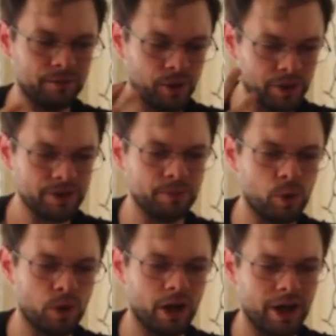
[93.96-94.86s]
focus
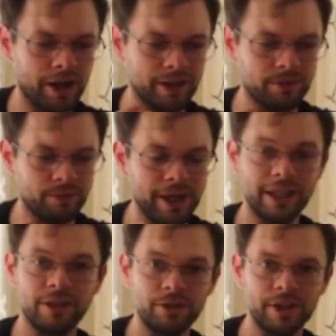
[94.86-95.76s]
more on
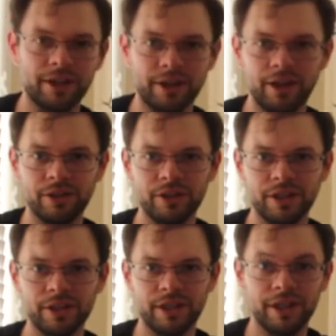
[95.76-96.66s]
making new
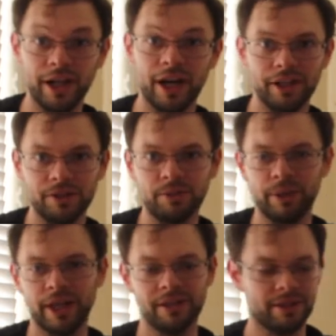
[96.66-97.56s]
technologies in the audio
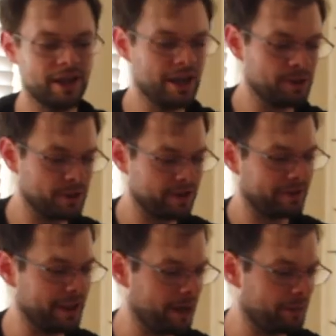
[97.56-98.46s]
space,
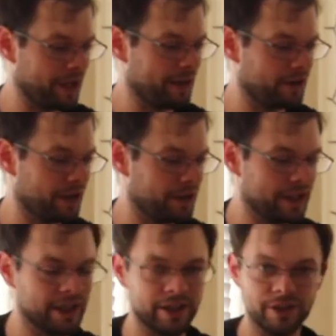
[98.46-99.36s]
specifically helping out on
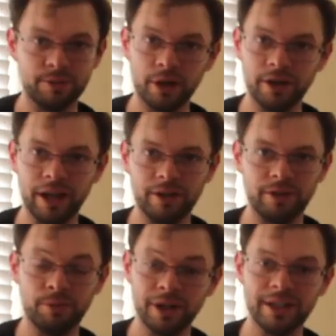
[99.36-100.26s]
the
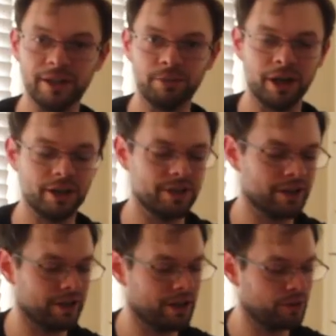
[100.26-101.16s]
smart sound
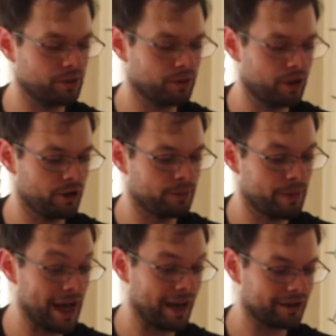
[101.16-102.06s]
project on Google Home
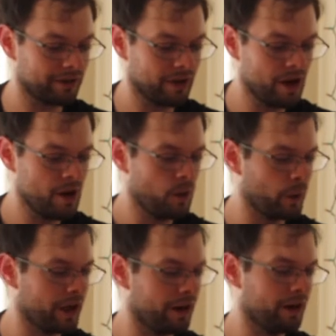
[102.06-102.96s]
Max,
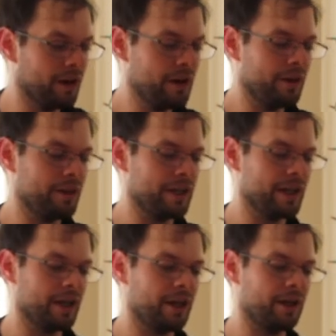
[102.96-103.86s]
where
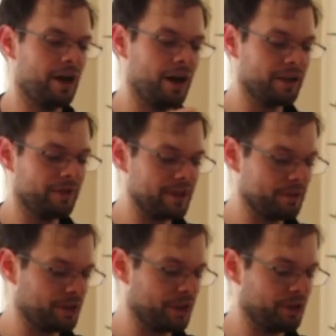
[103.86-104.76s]
the
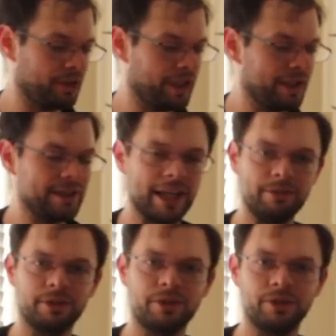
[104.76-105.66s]
on-device machine learning is
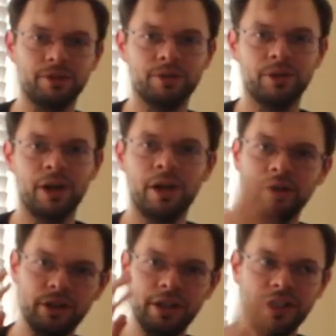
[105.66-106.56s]
able to
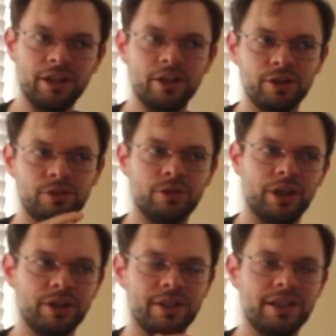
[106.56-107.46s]

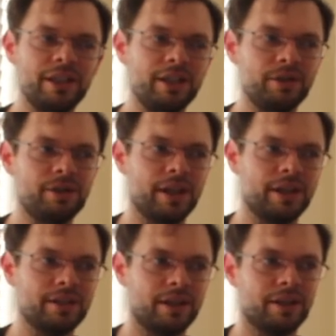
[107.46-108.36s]
adjust the EQ
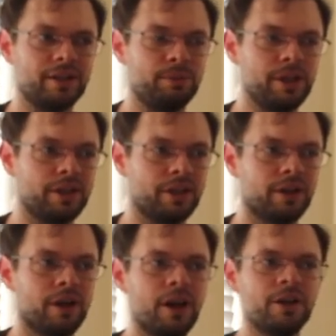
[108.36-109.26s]
settings on the
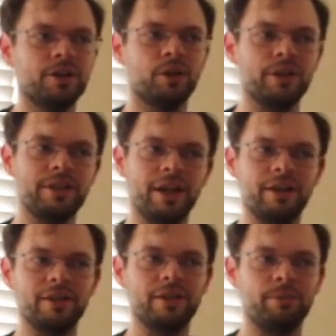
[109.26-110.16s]
speaker so it
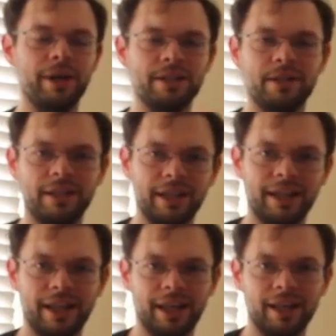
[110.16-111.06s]
sounds the best it
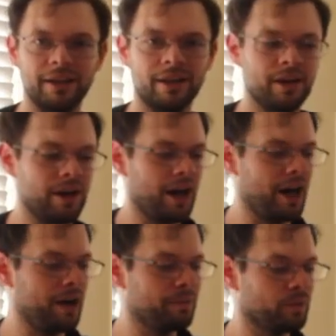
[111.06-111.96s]
can,
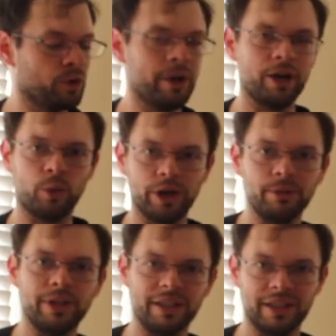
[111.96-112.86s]
no matter where
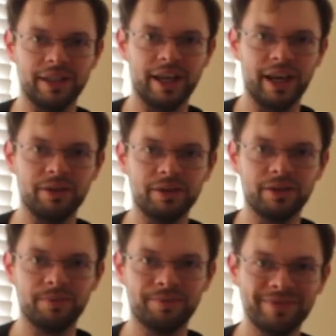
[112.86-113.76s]
you place it in the
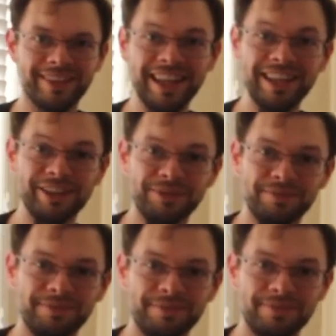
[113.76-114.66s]
house. Thank you.